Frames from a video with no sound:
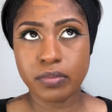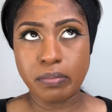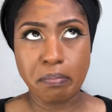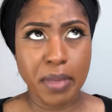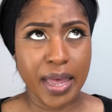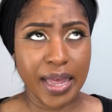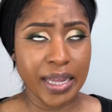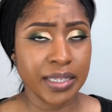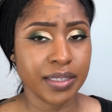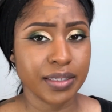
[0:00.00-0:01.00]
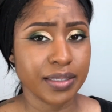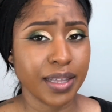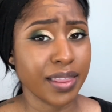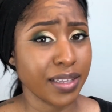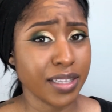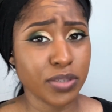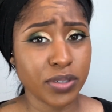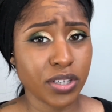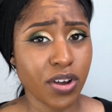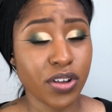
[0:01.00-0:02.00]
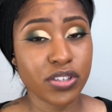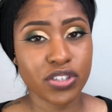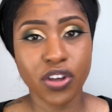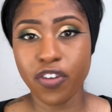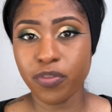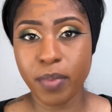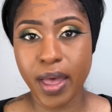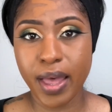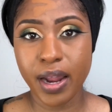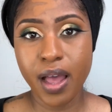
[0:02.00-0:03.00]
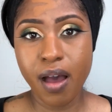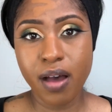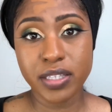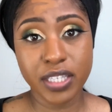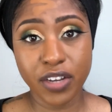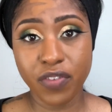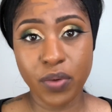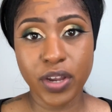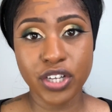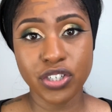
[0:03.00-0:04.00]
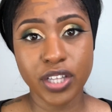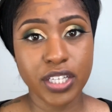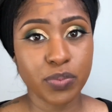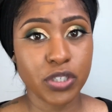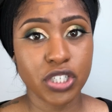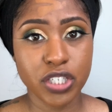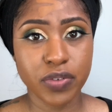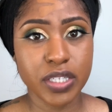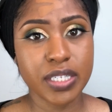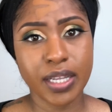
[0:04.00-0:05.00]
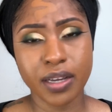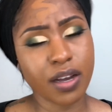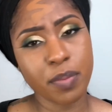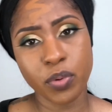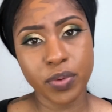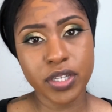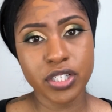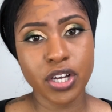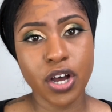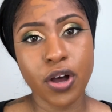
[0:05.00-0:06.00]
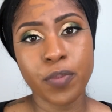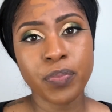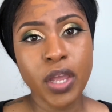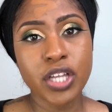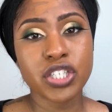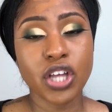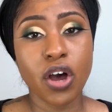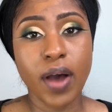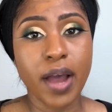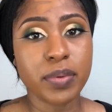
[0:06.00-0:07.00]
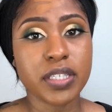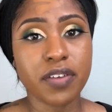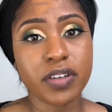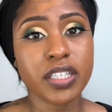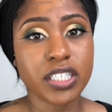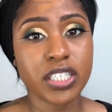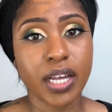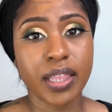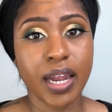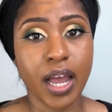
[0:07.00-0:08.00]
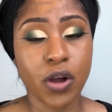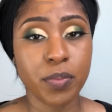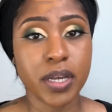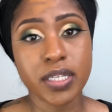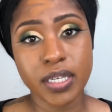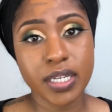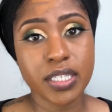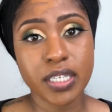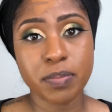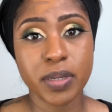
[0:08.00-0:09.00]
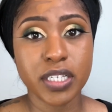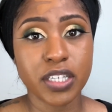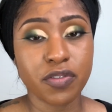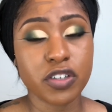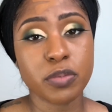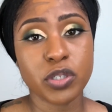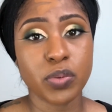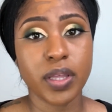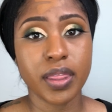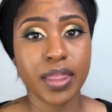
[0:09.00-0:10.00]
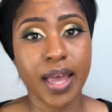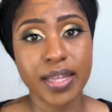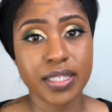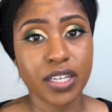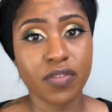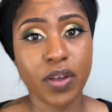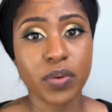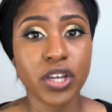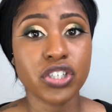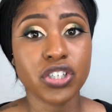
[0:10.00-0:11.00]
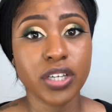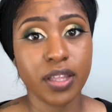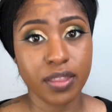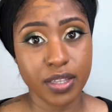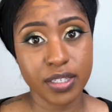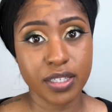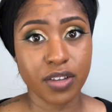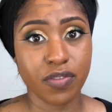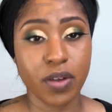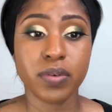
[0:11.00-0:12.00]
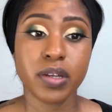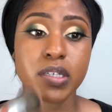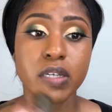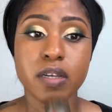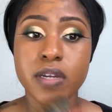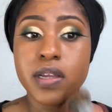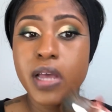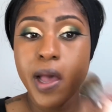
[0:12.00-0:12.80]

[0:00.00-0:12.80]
Matte, I think that's what it's called, Soft Matte Stick Foundation that was just released like a couple weeks ago. So I would definitely check that out because it is a big difference between that stick foundation and this stick foundation.